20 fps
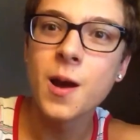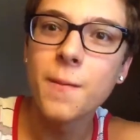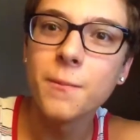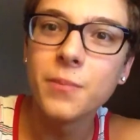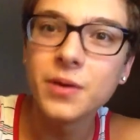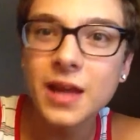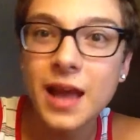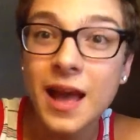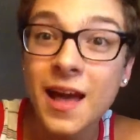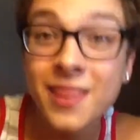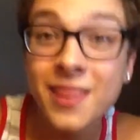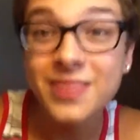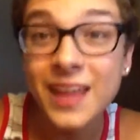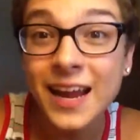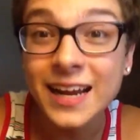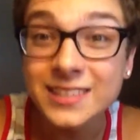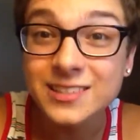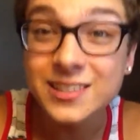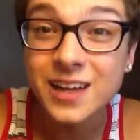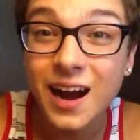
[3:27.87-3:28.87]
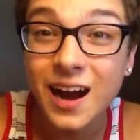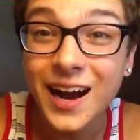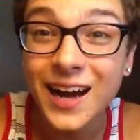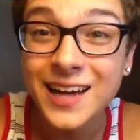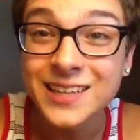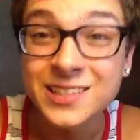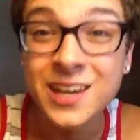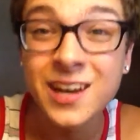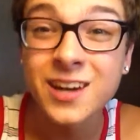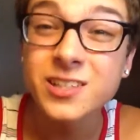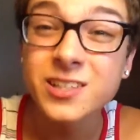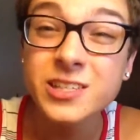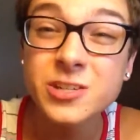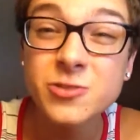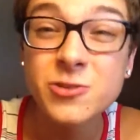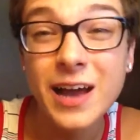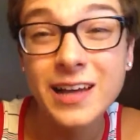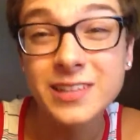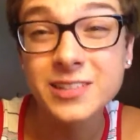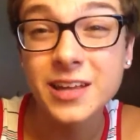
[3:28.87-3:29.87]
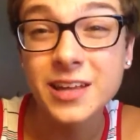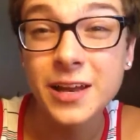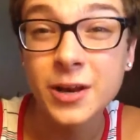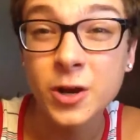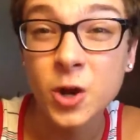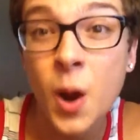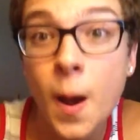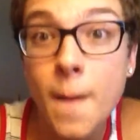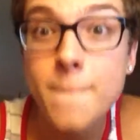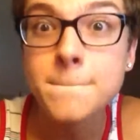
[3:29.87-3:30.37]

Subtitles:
But yeah, thanks guys. See you guys later.